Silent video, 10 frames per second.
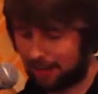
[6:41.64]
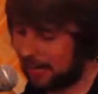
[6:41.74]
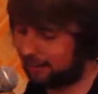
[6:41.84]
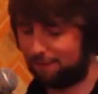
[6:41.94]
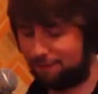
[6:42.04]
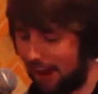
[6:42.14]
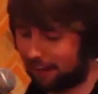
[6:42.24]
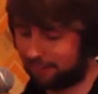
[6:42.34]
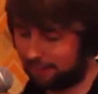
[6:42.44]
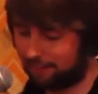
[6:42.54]
I hate its
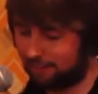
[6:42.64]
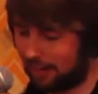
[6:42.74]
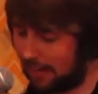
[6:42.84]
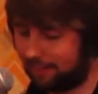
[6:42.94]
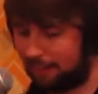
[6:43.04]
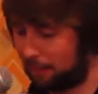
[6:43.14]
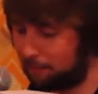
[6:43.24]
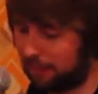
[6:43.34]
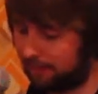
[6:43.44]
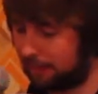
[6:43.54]
vastness. I hate its
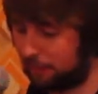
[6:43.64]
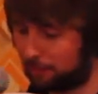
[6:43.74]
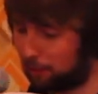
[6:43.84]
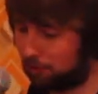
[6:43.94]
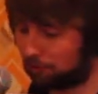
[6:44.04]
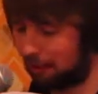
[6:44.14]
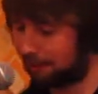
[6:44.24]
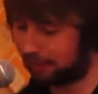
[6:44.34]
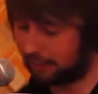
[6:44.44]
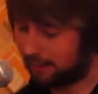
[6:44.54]
inability to produce
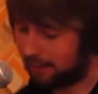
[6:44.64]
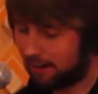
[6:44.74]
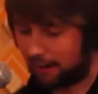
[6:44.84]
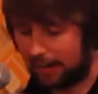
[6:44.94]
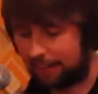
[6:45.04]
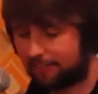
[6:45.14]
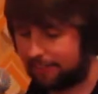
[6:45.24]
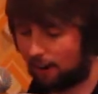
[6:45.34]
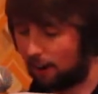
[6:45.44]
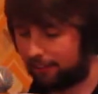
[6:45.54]
gravity. I hate
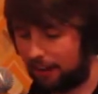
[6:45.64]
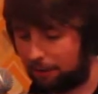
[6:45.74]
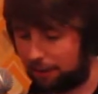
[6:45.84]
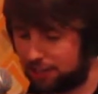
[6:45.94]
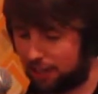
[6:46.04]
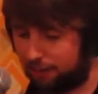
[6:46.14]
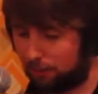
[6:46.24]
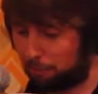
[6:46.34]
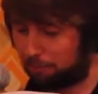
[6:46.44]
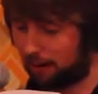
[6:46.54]
stars and how they shine
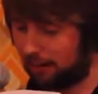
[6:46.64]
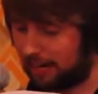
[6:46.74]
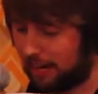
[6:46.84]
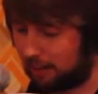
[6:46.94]
so brightly.